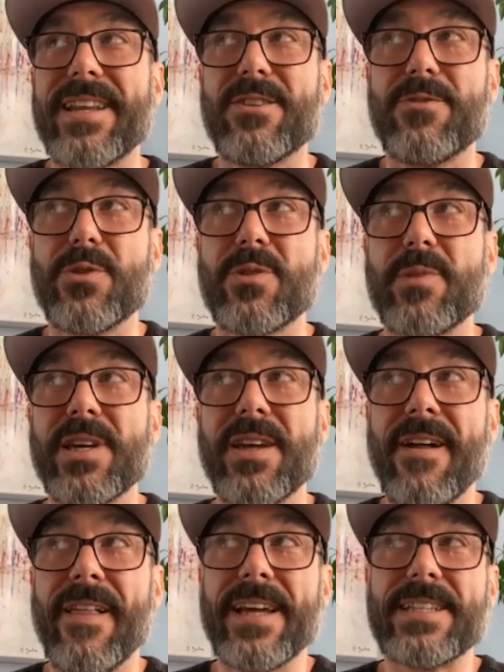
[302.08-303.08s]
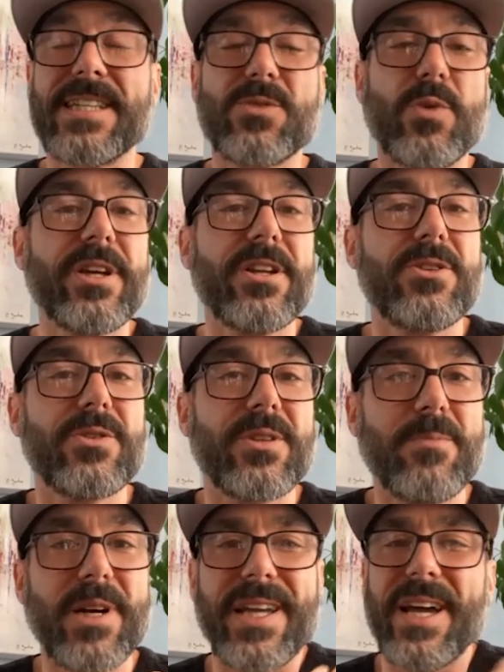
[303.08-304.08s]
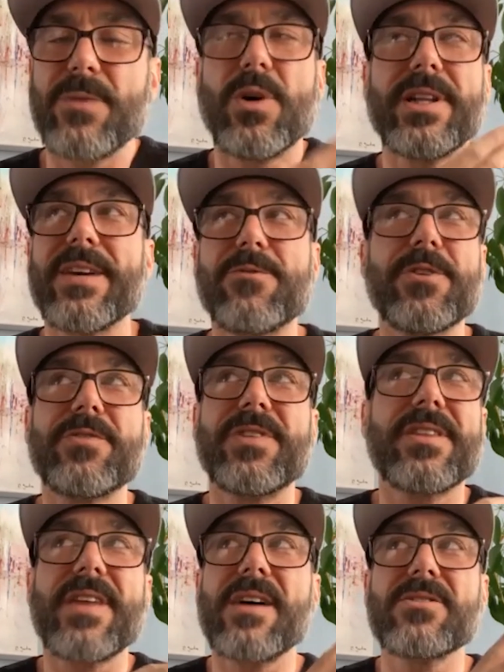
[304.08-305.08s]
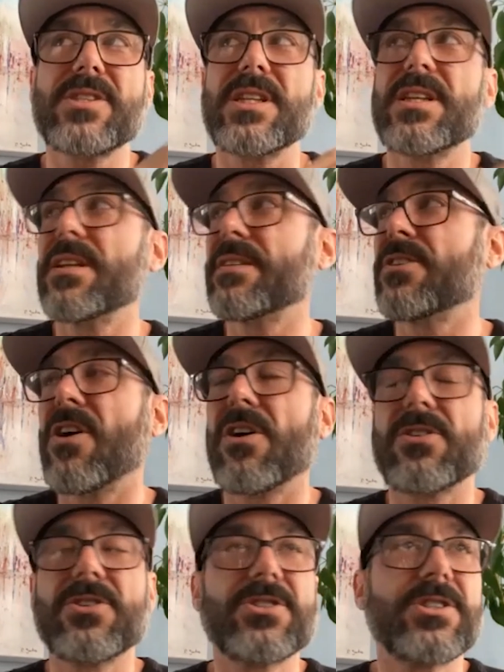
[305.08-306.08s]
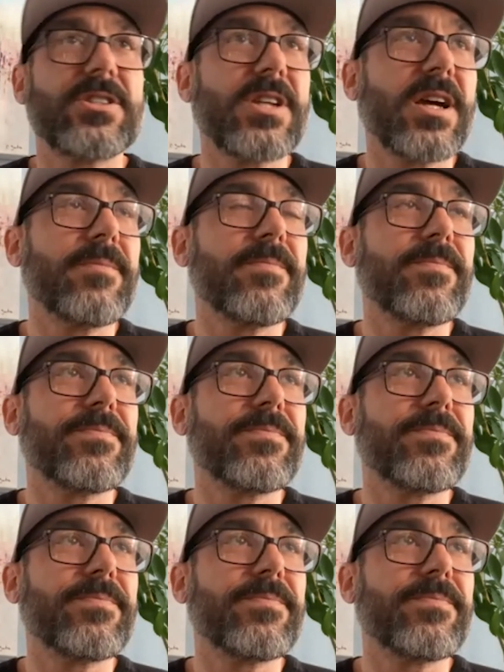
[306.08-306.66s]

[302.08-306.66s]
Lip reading: interview with me, it says, what are you going to do with the money? I'd won like $50,000